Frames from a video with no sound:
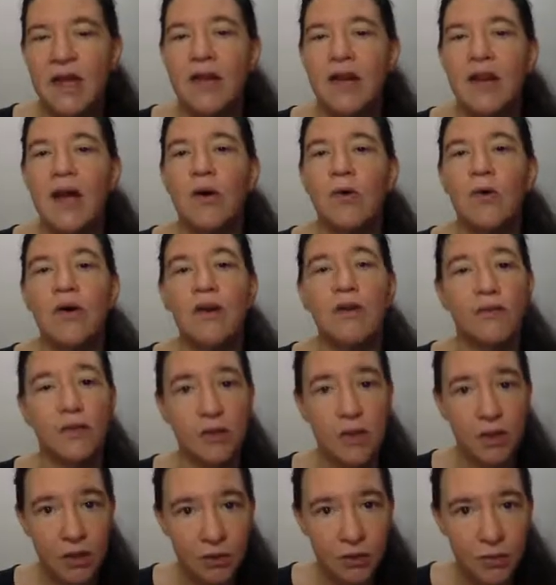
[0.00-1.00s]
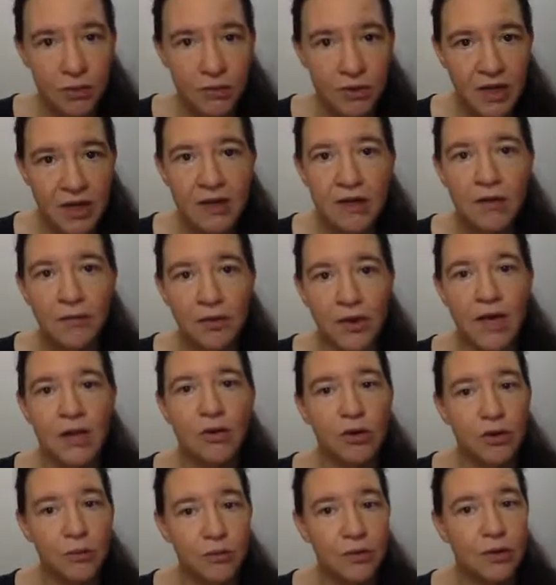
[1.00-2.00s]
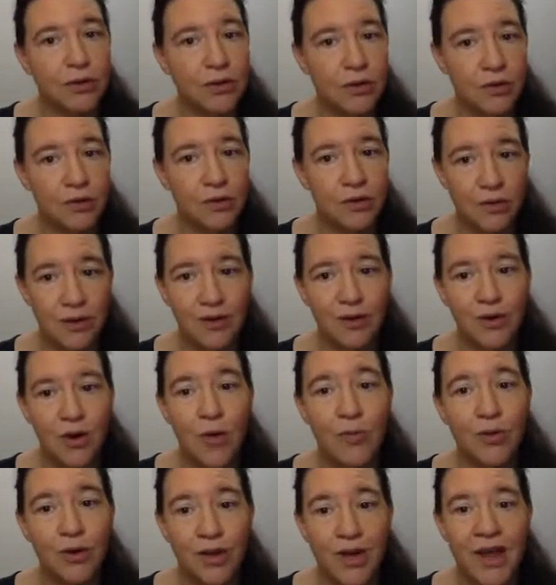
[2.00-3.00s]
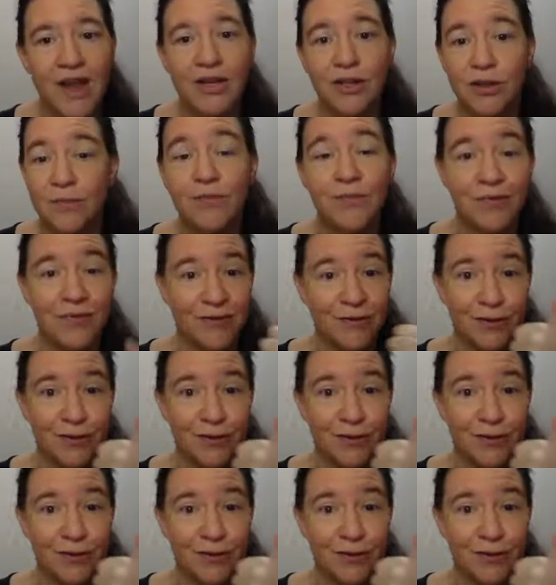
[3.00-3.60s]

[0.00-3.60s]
Now, if you decrypt, if you're encrypting your communication,